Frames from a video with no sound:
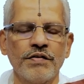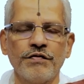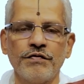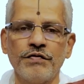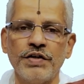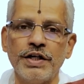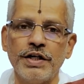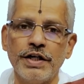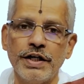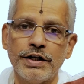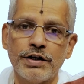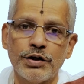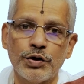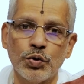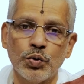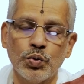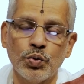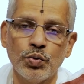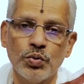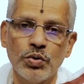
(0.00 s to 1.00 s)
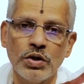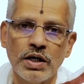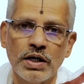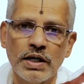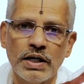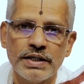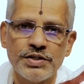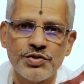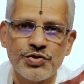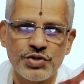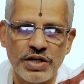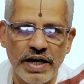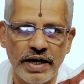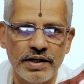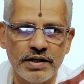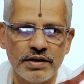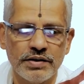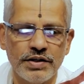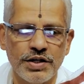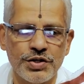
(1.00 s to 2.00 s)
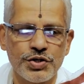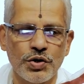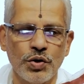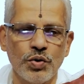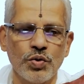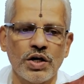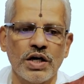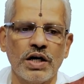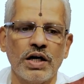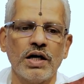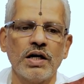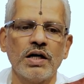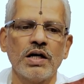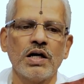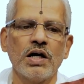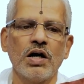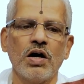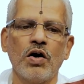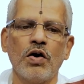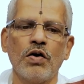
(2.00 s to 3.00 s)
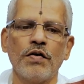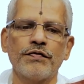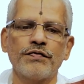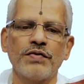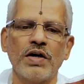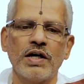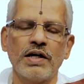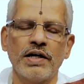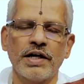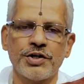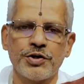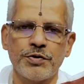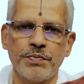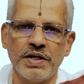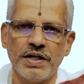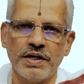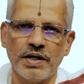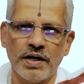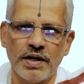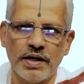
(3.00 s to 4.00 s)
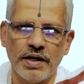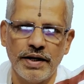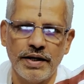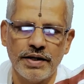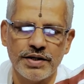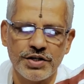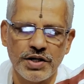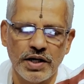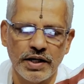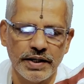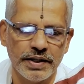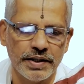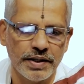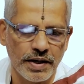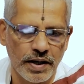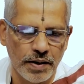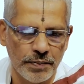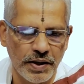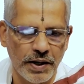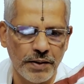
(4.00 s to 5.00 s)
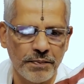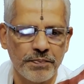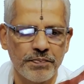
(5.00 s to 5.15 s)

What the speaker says: we need to chant the shloka of Lakshminarayana Shaligrama.